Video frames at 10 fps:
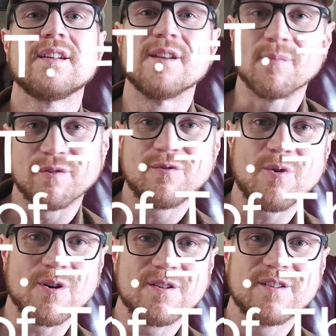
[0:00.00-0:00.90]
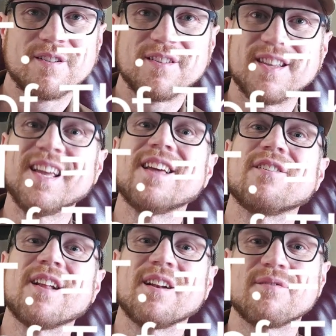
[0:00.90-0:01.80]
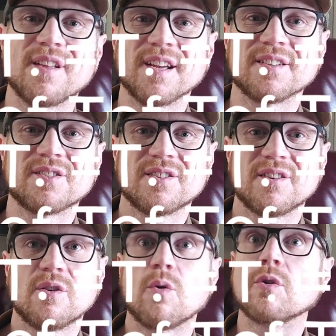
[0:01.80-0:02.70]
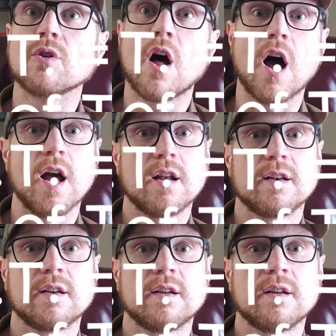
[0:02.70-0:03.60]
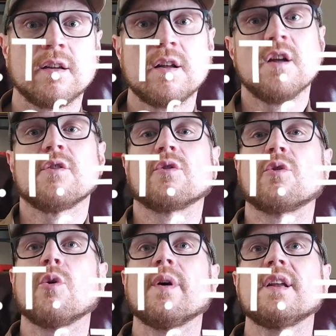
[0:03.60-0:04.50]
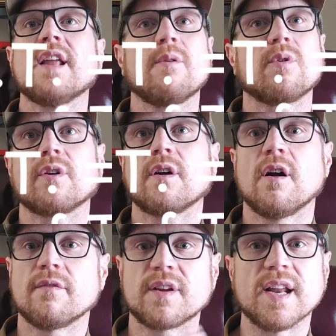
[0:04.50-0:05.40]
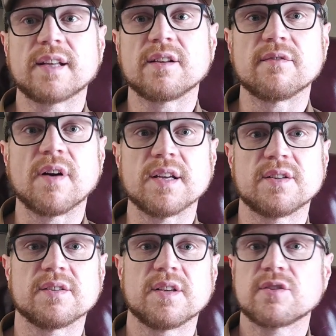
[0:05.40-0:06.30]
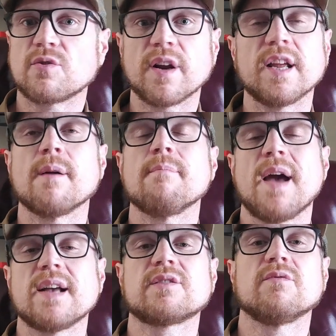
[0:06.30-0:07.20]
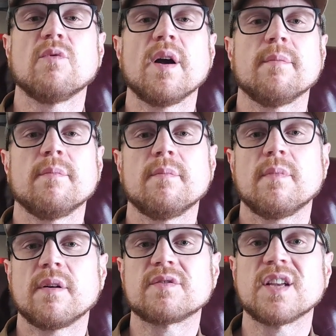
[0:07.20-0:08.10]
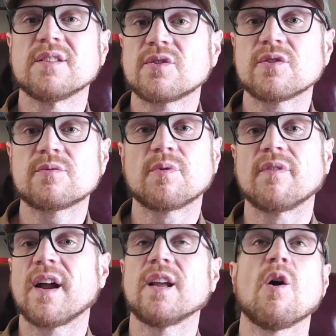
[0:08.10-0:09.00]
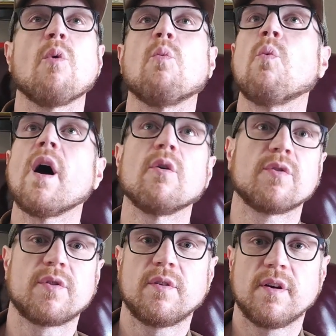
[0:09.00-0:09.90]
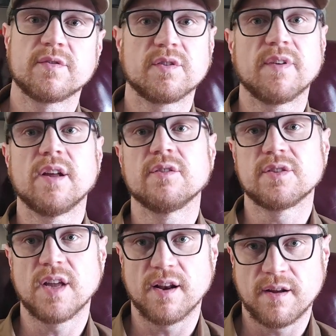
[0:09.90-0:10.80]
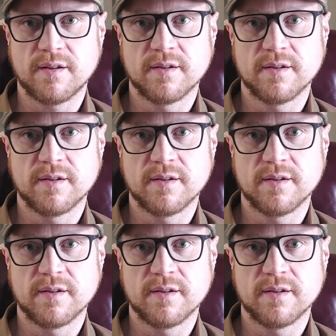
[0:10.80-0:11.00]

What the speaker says: Number 4, the Internet of Things, or LOT. The growing network of connected devices is creating a massive web of sensors providing a wealth of surveillance data.